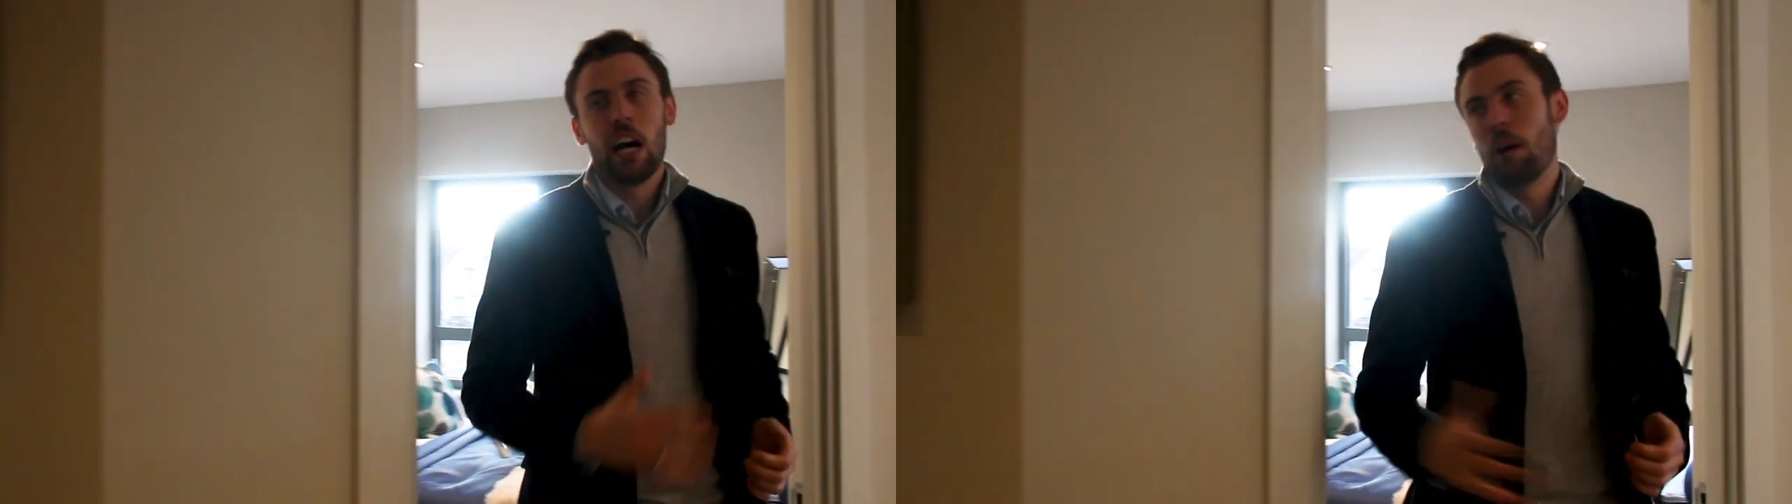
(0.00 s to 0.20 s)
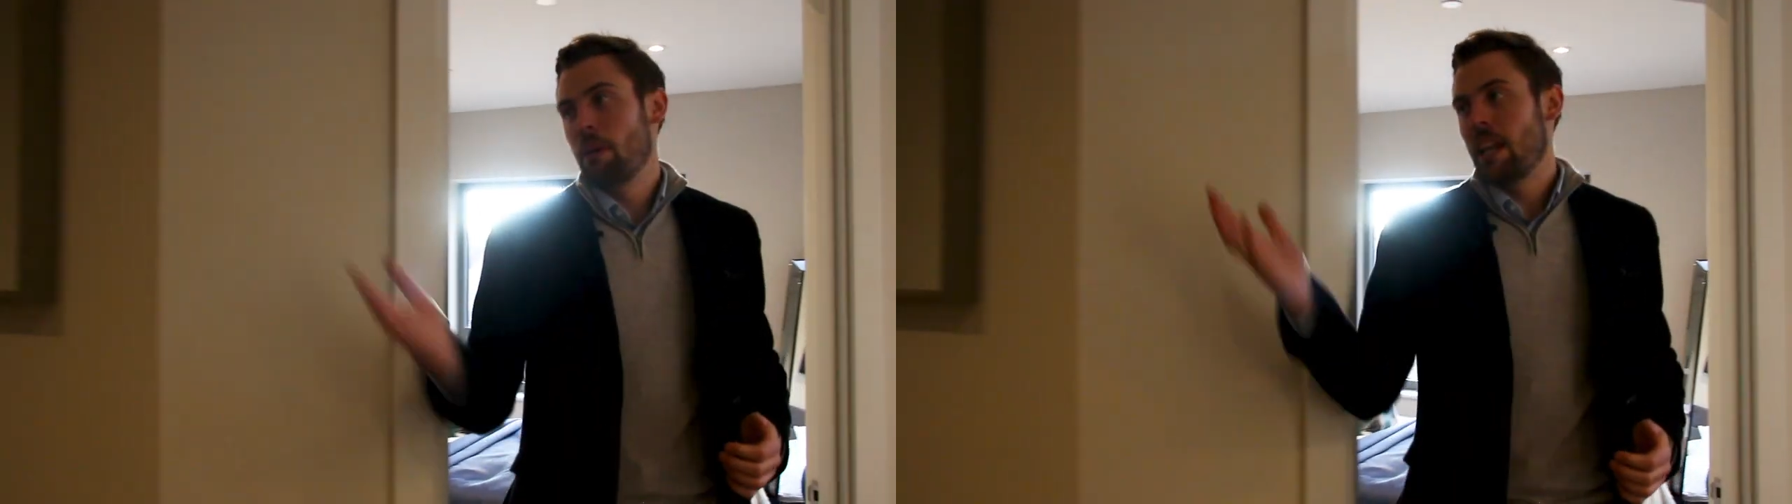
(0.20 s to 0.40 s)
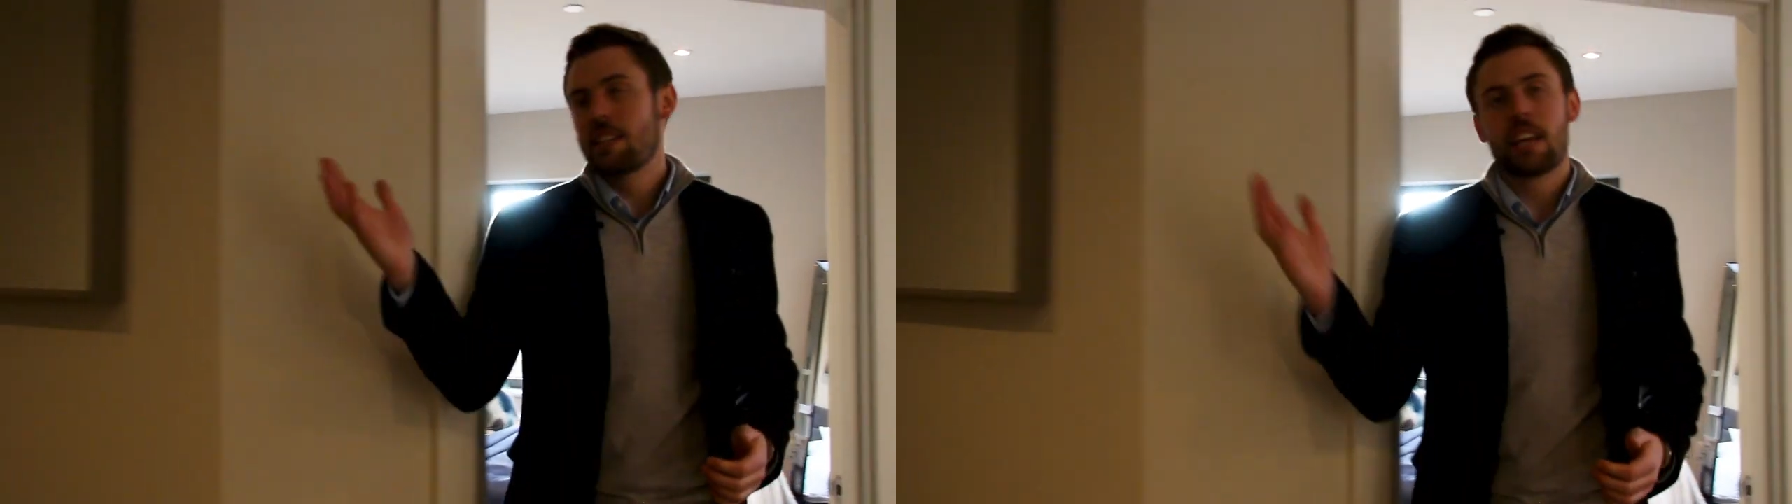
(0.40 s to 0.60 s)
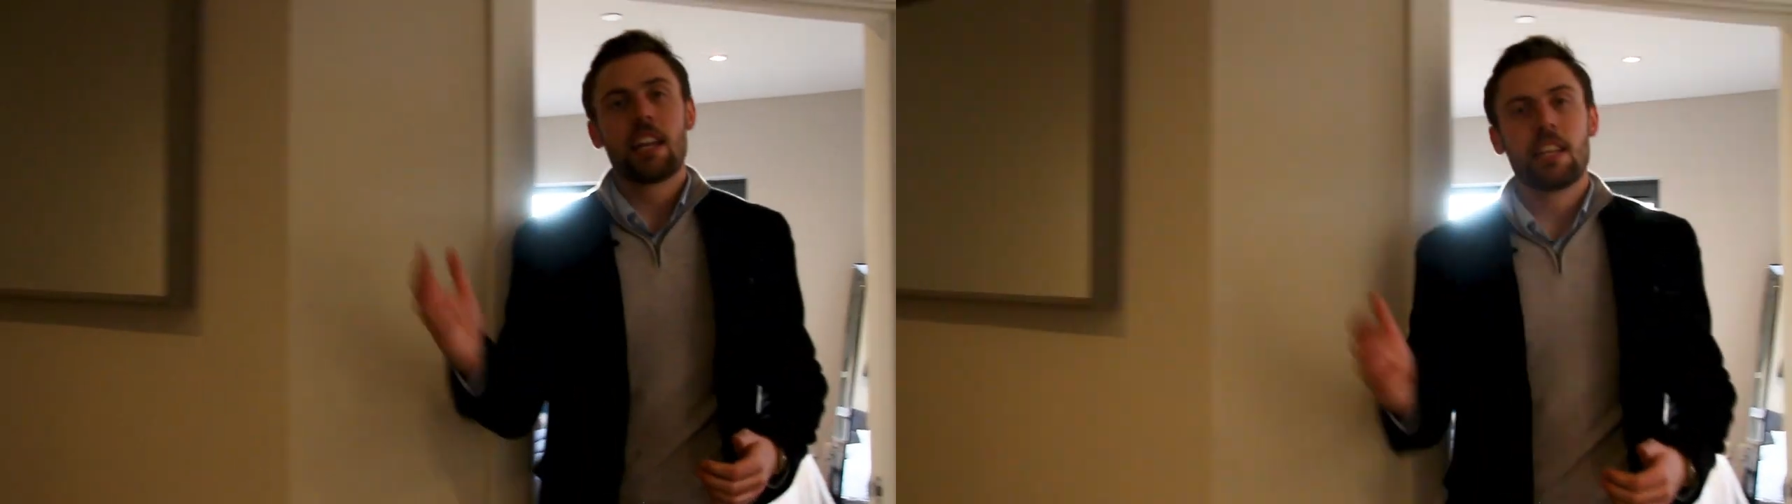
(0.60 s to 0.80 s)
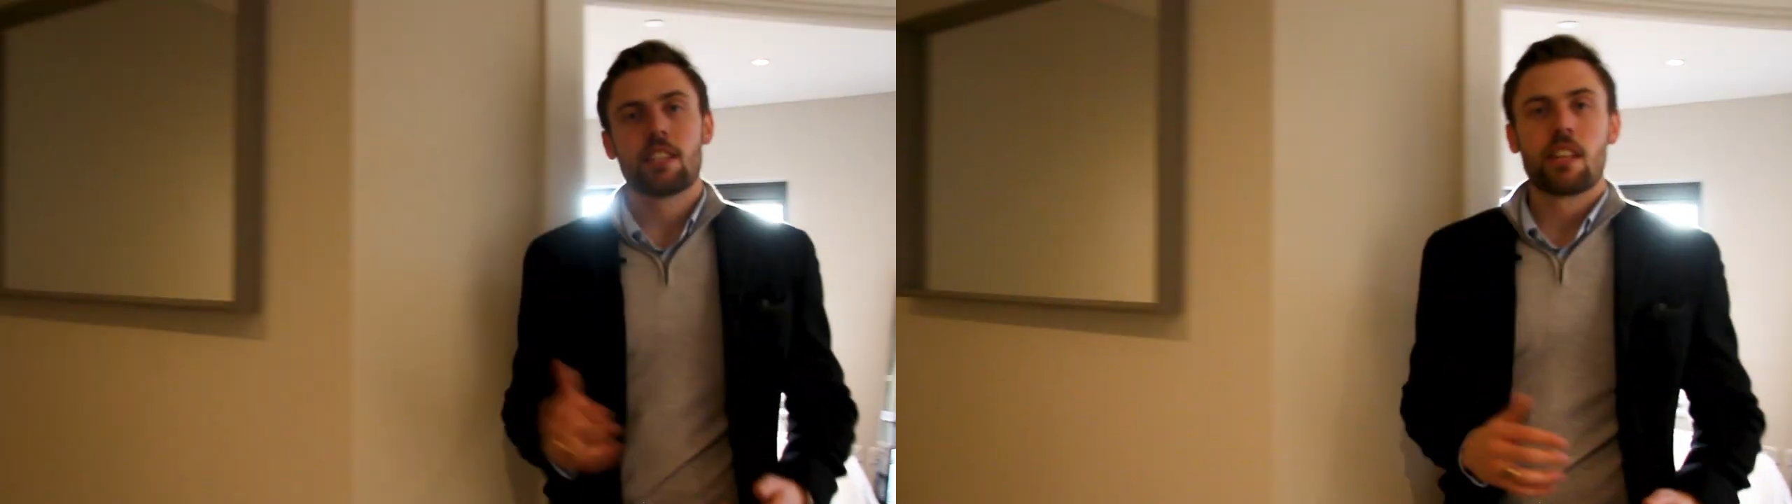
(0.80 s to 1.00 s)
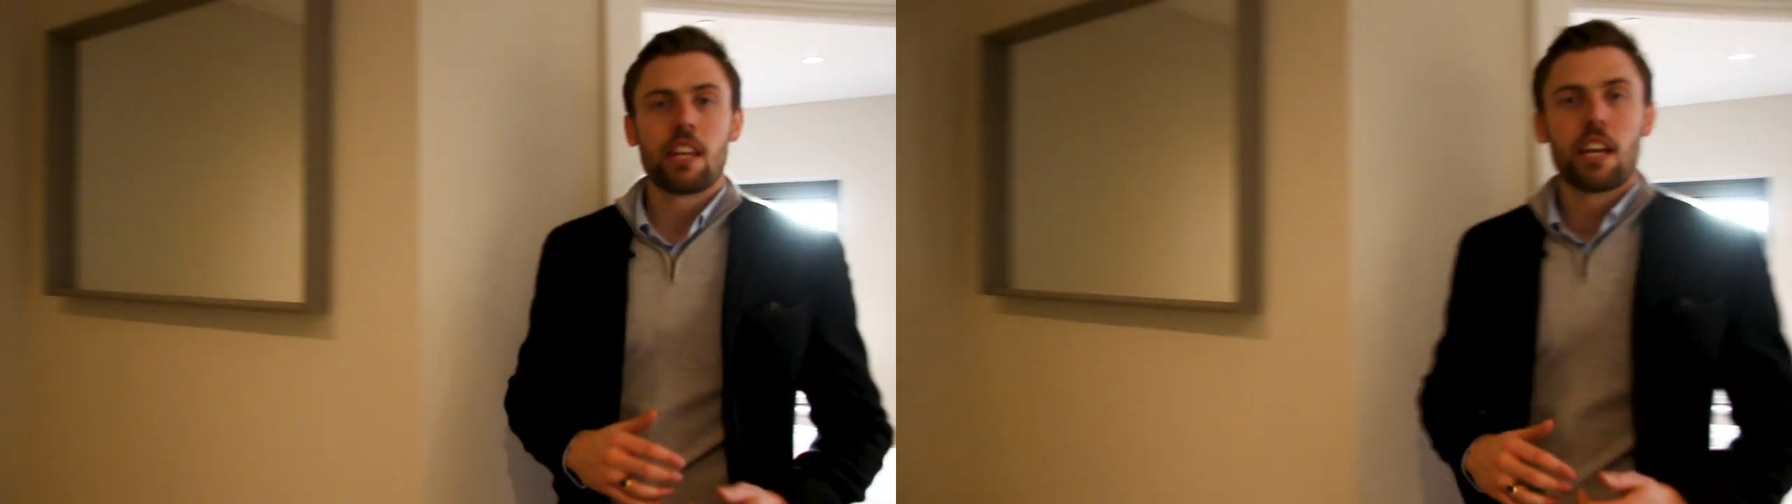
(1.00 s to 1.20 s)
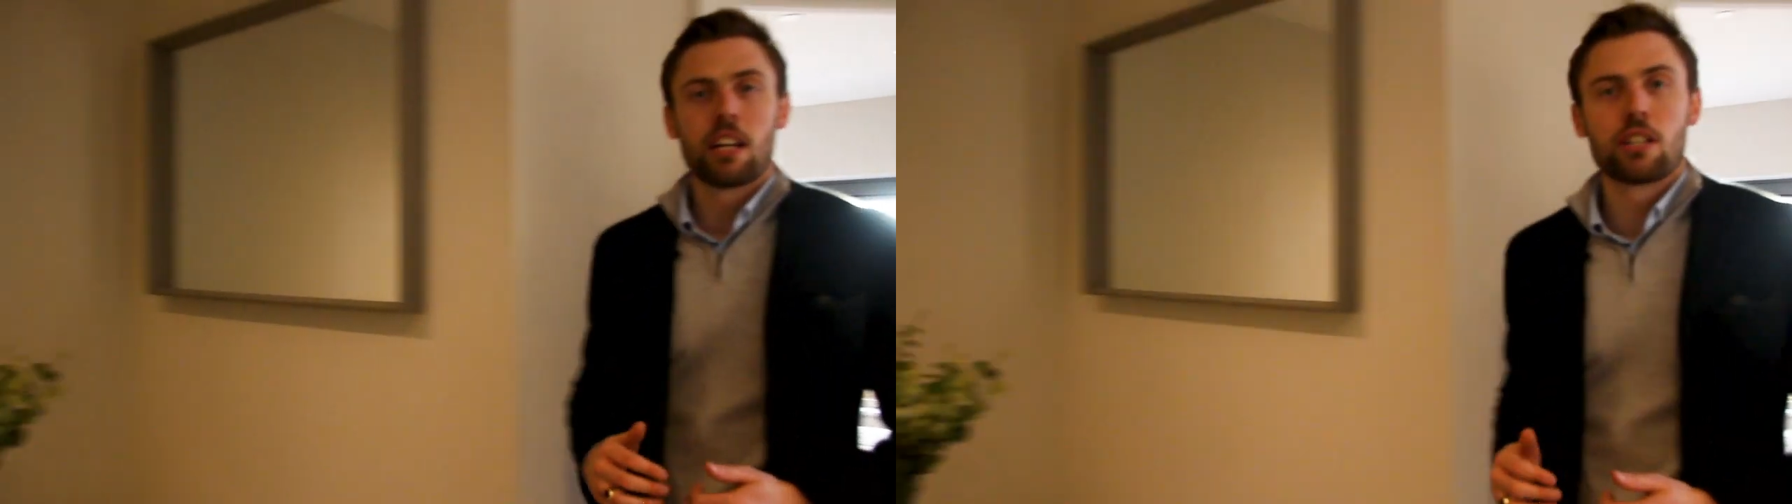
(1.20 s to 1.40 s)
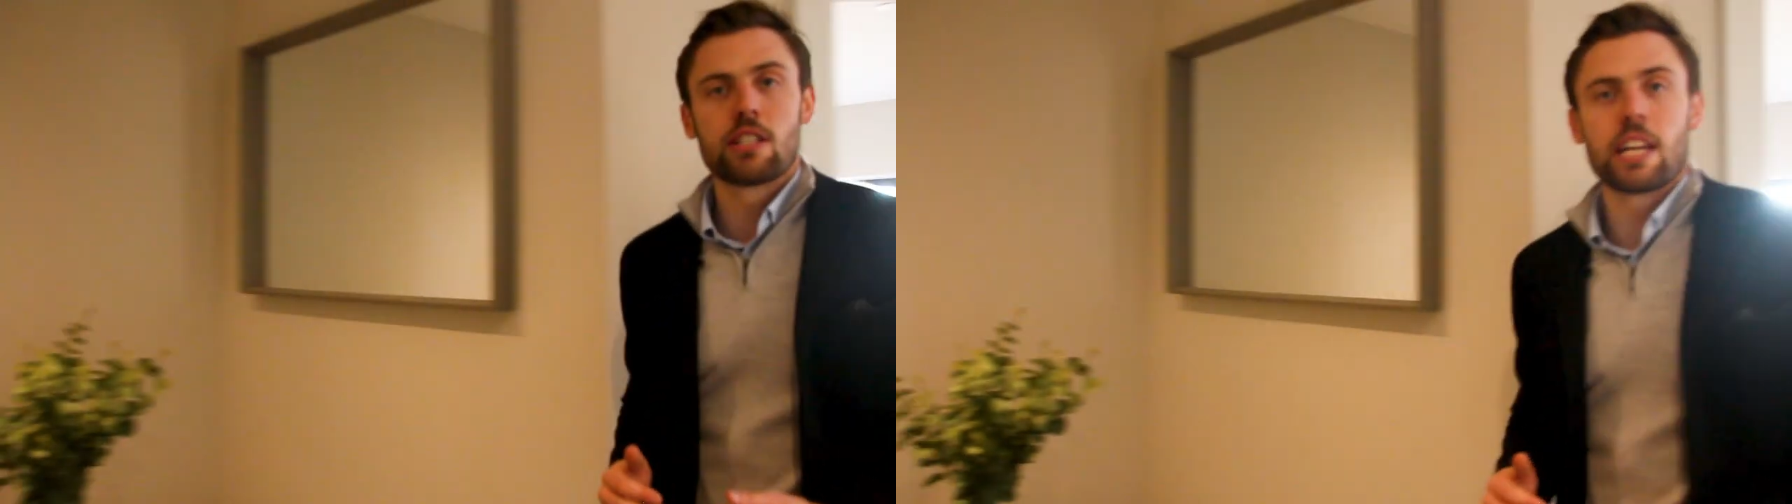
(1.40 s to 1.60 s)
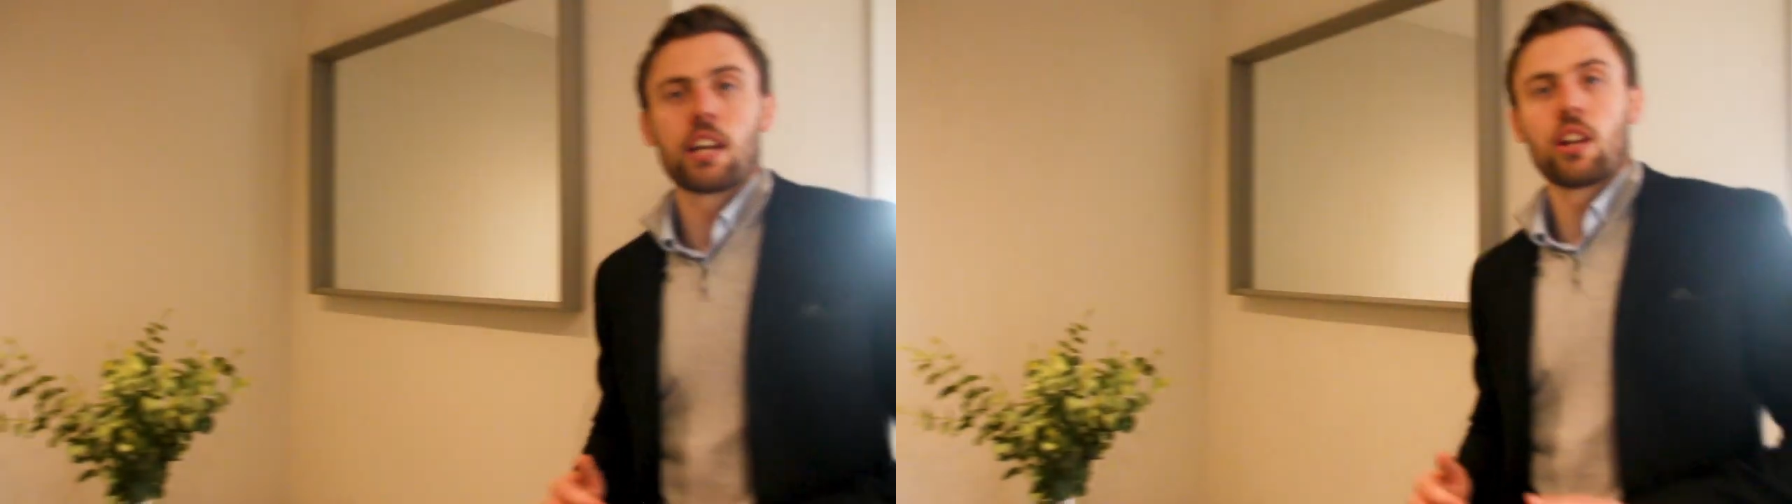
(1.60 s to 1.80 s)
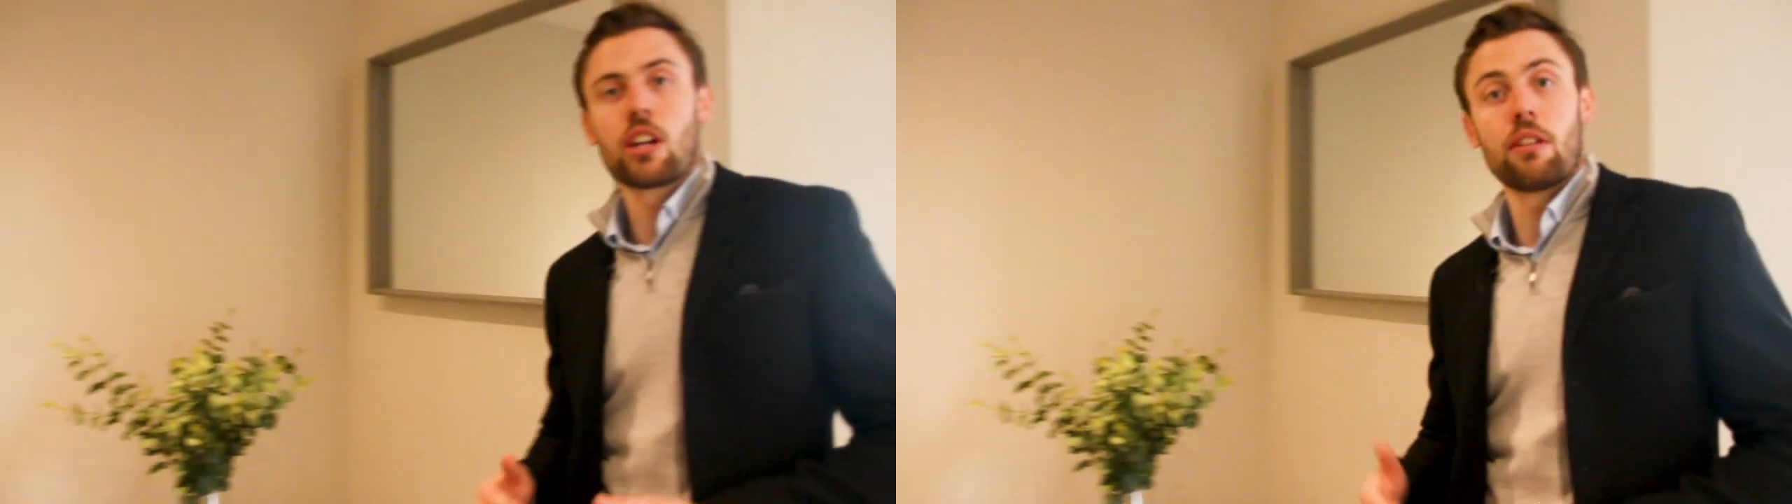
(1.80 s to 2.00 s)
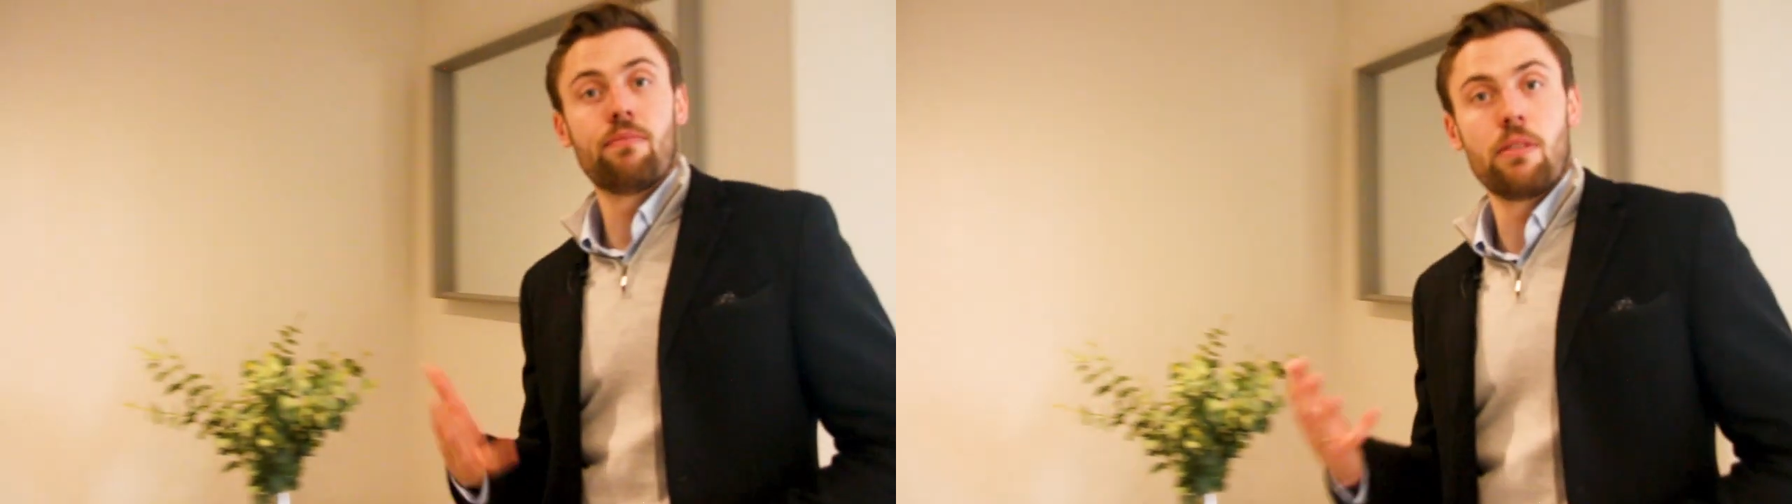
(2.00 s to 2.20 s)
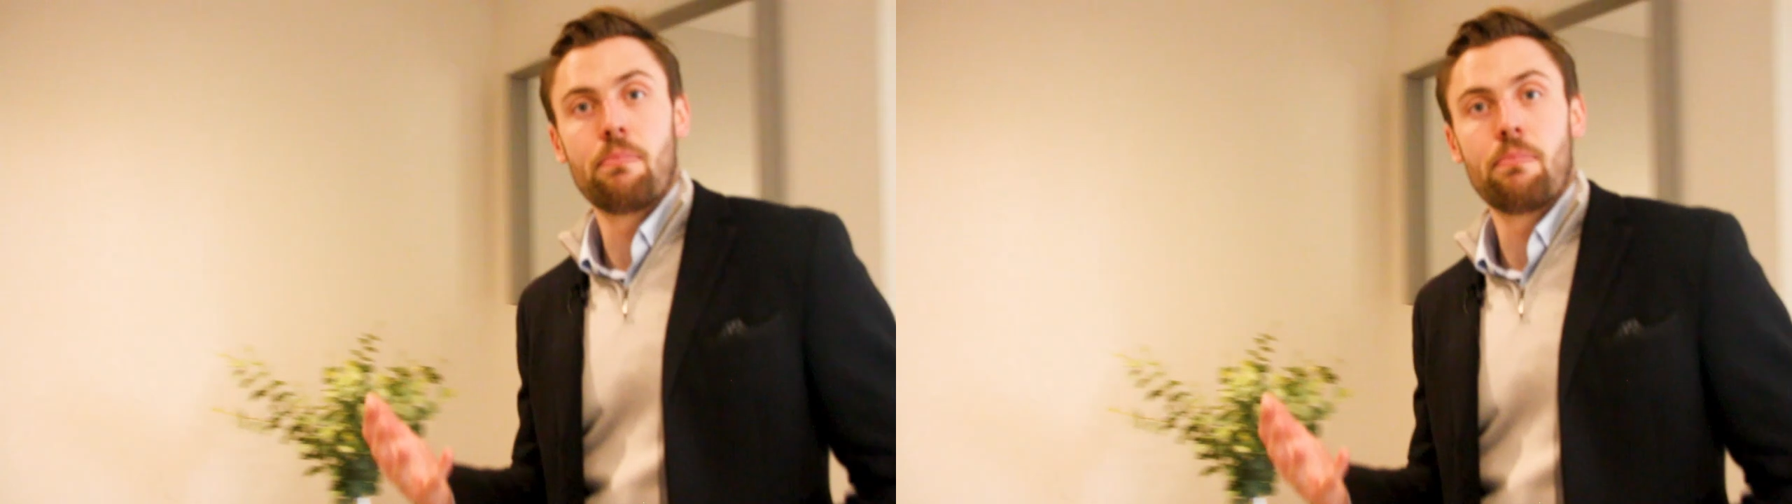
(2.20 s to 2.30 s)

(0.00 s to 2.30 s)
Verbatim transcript: Um, but let's head into the uh, to take a look at the,